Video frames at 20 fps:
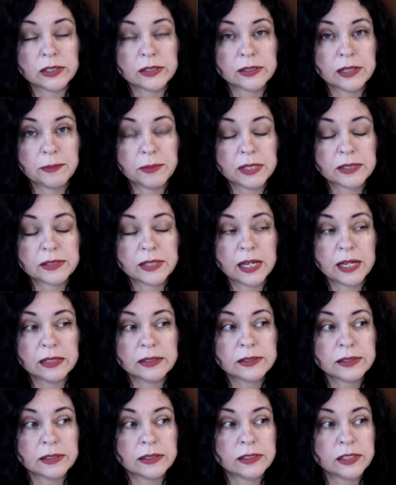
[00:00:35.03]
Does that make
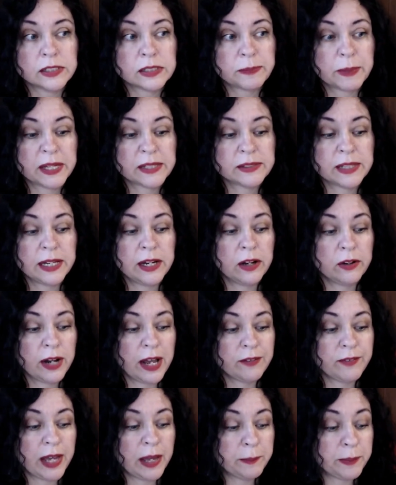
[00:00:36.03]
sense? And just because they don't
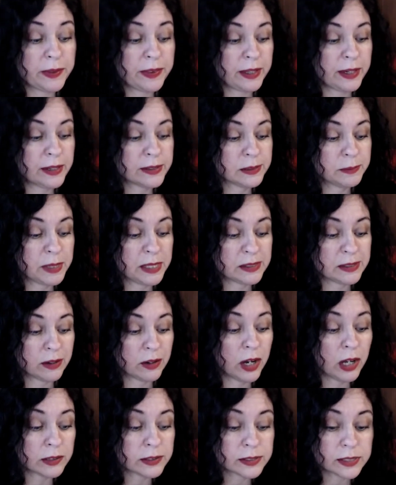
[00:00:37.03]
have empathy doesn't mean they're
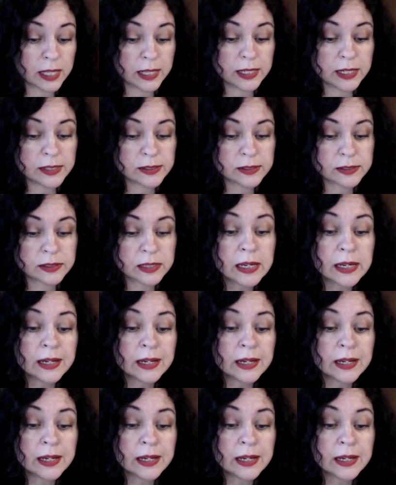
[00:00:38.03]
all sadists.